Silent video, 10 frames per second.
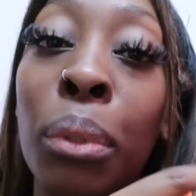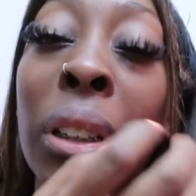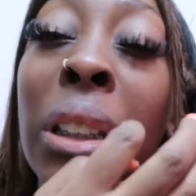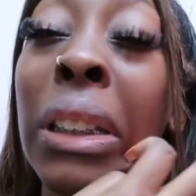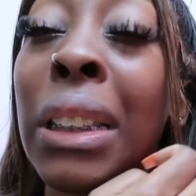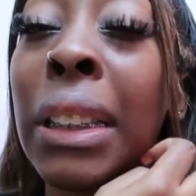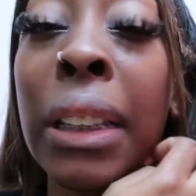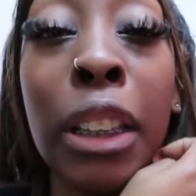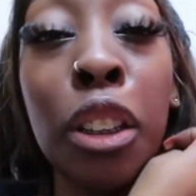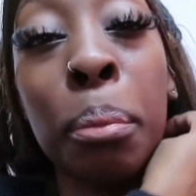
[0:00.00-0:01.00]
I'm gonna just
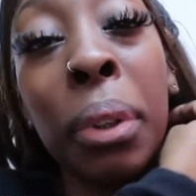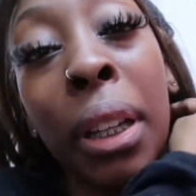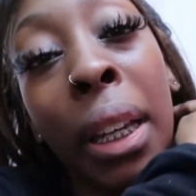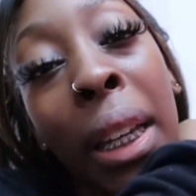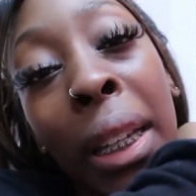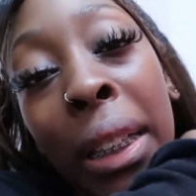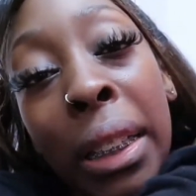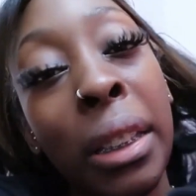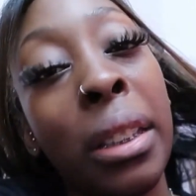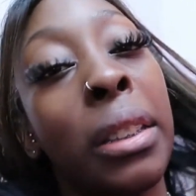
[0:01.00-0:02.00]
sleep
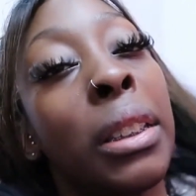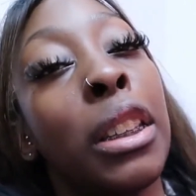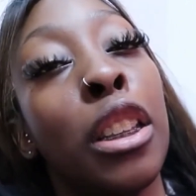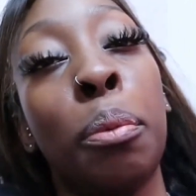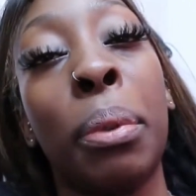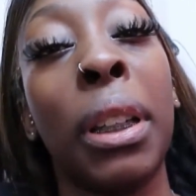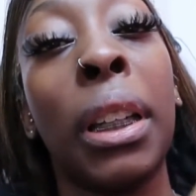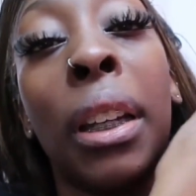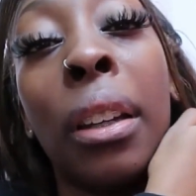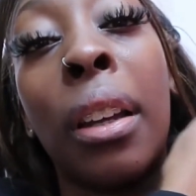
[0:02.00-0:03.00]
and
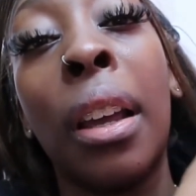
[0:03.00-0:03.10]
eat.